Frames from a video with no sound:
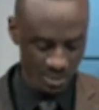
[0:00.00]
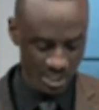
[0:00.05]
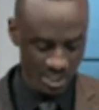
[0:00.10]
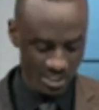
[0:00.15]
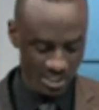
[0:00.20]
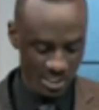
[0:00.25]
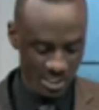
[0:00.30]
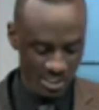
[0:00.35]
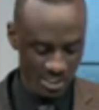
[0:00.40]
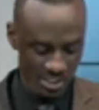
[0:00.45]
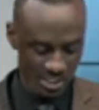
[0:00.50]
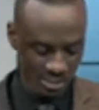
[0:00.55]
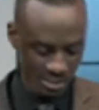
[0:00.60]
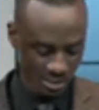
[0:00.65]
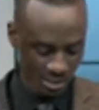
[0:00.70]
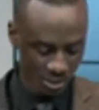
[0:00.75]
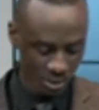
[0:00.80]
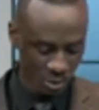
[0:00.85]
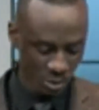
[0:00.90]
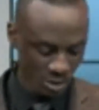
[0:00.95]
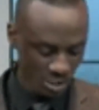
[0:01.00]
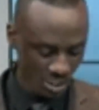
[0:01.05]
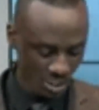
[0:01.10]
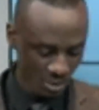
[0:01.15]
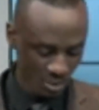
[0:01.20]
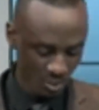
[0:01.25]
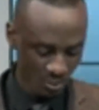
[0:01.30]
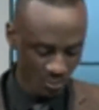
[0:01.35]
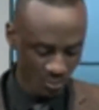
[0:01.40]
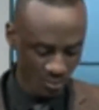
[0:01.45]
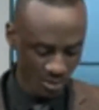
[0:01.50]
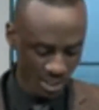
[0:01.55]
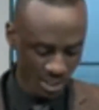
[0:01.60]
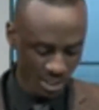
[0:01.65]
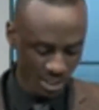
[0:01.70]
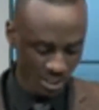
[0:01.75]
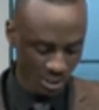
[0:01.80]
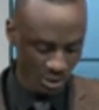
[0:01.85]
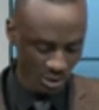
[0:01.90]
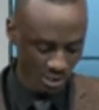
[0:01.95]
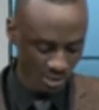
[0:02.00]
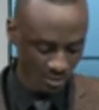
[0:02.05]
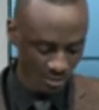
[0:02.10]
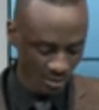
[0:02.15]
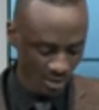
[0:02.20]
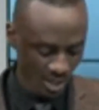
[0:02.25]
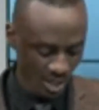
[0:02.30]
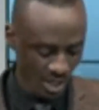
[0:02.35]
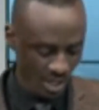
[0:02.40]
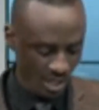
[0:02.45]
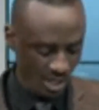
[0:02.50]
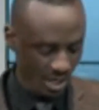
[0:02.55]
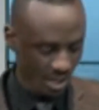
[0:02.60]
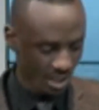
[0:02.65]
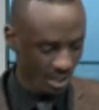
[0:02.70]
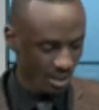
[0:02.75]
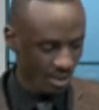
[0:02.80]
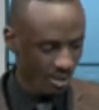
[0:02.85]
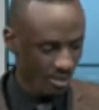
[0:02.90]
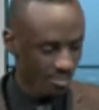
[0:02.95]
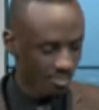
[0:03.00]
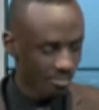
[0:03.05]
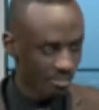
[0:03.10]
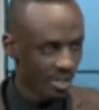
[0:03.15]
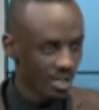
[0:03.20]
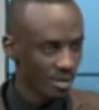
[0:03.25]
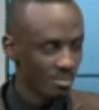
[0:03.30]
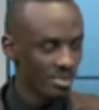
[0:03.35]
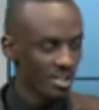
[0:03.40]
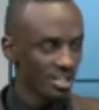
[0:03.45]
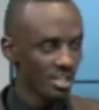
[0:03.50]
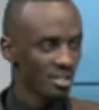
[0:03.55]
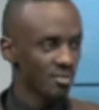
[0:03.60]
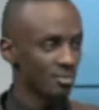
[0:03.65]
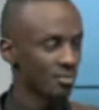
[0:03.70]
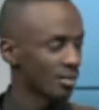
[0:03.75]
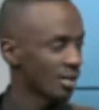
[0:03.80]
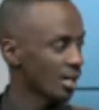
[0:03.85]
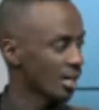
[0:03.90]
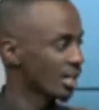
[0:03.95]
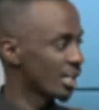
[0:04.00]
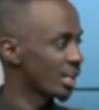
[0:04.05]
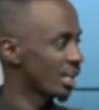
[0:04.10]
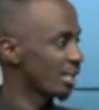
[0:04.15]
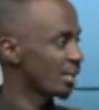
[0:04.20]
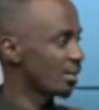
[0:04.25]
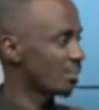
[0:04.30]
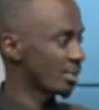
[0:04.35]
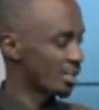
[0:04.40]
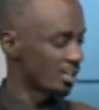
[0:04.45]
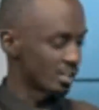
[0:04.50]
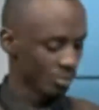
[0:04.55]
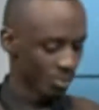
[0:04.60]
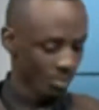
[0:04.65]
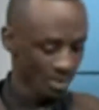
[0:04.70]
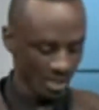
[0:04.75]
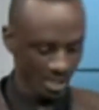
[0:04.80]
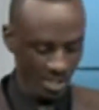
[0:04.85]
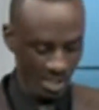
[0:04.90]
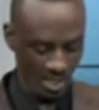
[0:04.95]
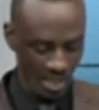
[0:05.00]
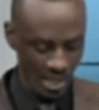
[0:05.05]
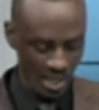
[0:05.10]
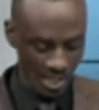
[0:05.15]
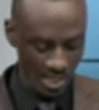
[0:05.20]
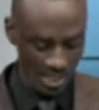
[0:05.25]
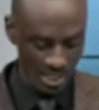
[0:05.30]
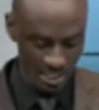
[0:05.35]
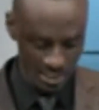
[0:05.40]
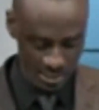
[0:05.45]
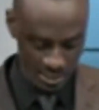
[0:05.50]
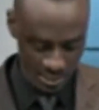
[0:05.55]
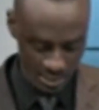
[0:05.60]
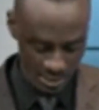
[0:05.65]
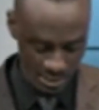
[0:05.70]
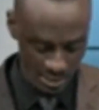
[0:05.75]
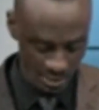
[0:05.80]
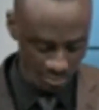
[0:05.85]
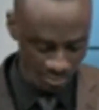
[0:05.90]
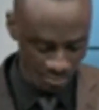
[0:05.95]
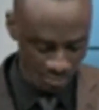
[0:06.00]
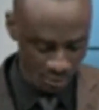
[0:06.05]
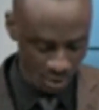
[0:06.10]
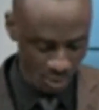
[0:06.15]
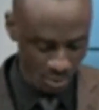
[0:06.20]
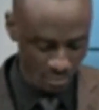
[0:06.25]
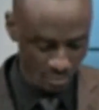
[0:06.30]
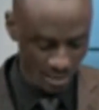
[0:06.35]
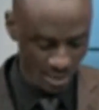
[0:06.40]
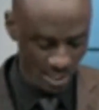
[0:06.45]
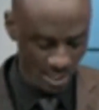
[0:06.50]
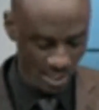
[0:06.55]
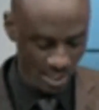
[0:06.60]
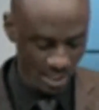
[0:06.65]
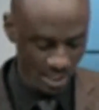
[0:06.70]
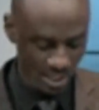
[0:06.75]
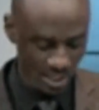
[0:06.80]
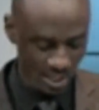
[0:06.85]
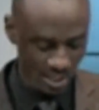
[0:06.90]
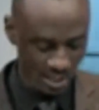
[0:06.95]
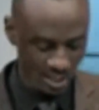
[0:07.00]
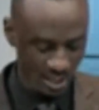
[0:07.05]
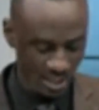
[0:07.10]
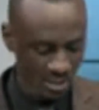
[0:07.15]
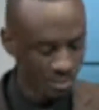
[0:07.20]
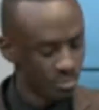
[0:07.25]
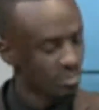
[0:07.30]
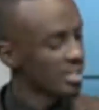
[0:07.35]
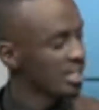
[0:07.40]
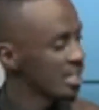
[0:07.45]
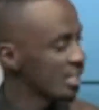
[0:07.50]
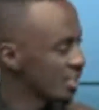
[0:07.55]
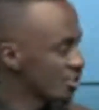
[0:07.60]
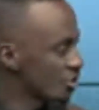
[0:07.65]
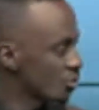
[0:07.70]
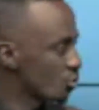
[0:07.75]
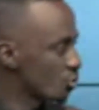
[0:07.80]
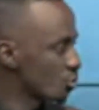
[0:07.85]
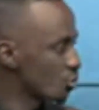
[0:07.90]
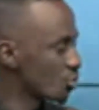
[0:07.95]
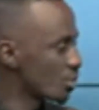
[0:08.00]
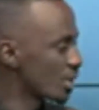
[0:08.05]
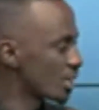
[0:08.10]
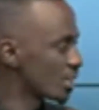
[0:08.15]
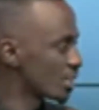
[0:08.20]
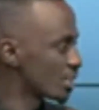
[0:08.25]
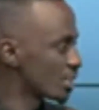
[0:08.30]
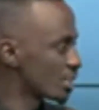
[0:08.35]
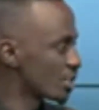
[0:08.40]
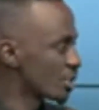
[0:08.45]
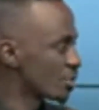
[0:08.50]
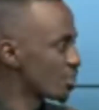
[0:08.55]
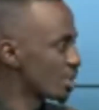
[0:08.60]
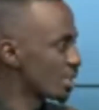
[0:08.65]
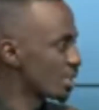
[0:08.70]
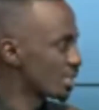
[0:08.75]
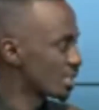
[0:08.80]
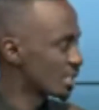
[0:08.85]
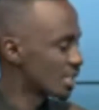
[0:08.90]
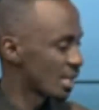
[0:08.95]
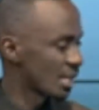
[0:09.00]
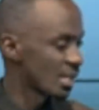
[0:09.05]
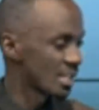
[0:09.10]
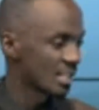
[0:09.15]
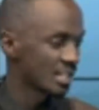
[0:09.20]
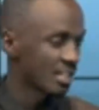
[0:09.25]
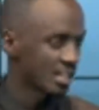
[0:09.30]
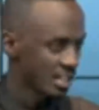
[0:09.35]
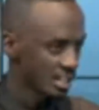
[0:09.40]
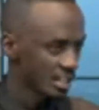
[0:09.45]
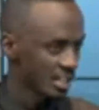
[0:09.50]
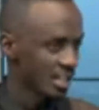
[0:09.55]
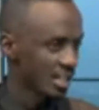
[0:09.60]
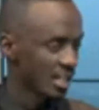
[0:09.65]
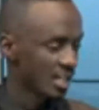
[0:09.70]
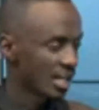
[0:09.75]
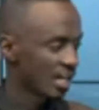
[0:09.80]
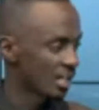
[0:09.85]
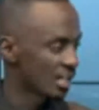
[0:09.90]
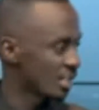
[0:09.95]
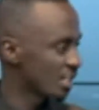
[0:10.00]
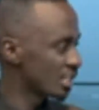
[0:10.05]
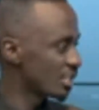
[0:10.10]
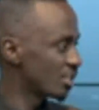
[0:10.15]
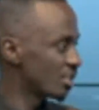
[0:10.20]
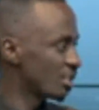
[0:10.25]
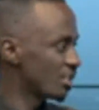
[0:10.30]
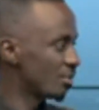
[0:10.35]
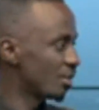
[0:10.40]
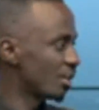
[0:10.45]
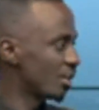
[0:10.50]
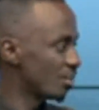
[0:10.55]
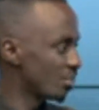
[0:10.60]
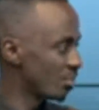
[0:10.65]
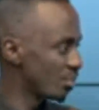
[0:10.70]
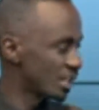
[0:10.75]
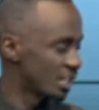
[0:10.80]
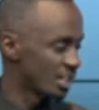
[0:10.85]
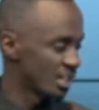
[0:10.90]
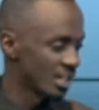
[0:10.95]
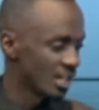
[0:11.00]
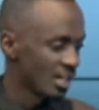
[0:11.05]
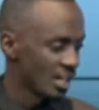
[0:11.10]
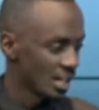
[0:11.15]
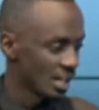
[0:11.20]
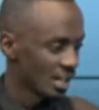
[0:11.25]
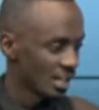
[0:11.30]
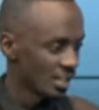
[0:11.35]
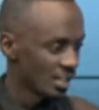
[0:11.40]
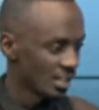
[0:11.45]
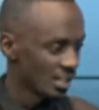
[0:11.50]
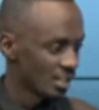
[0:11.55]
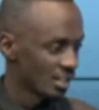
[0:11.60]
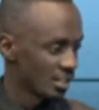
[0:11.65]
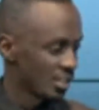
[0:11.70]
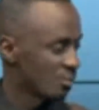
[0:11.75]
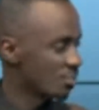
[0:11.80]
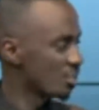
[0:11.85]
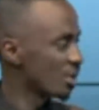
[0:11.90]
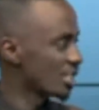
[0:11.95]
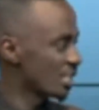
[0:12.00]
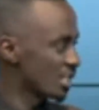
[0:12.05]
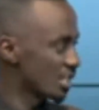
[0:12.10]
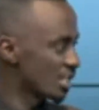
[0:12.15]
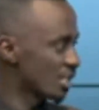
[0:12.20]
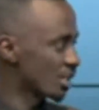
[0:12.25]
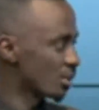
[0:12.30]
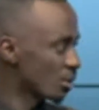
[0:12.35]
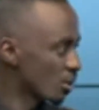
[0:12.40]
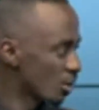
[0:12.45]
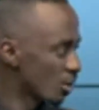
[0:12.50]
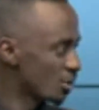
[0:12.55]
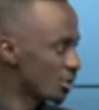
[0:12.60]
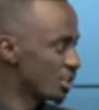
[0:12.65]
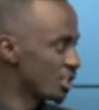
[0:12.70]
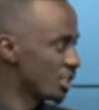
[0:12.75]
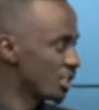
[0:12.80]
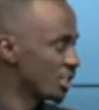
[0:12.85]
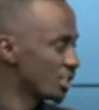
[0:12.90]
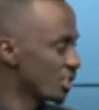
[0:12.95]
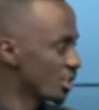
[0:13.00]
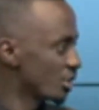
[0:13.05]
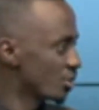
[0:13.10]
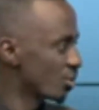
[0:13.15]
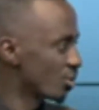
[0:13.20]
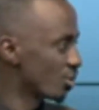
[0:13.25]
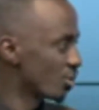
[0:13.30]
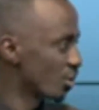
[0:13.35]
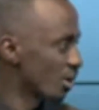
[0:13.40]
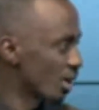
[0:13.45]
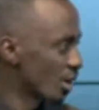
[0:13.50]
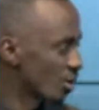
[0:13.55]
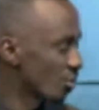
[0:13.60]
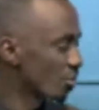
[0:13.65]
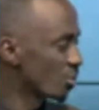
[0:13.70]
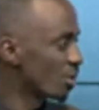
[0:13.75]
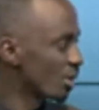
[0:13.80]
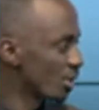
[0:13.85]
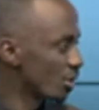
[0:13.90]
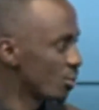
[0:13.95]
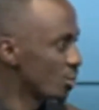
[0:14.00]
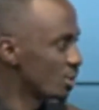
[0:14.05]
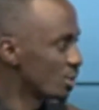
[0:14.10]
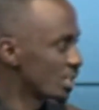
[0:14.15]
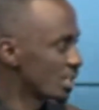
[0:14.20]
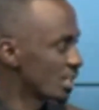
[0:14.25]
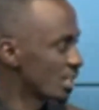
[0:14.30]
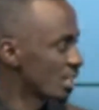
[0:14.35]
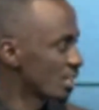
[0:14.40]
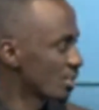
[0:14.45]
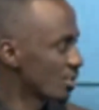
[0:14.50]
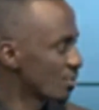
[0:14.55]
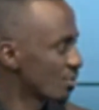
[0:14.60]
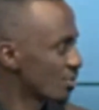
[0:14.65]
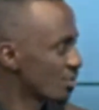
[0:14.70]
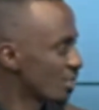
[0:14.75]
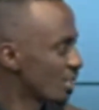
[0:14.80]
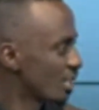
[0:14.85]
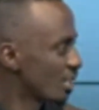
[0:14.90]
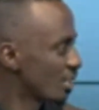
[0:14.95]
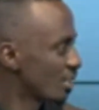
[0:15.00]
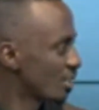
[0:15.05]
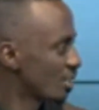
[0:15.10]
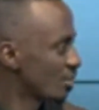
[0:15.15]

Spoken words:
sectors. To start off, Joseph, maybe if you can help us with the analysis of in regards to Rwanda's space sector and its development and the space technology in general. Where do we stand as of today?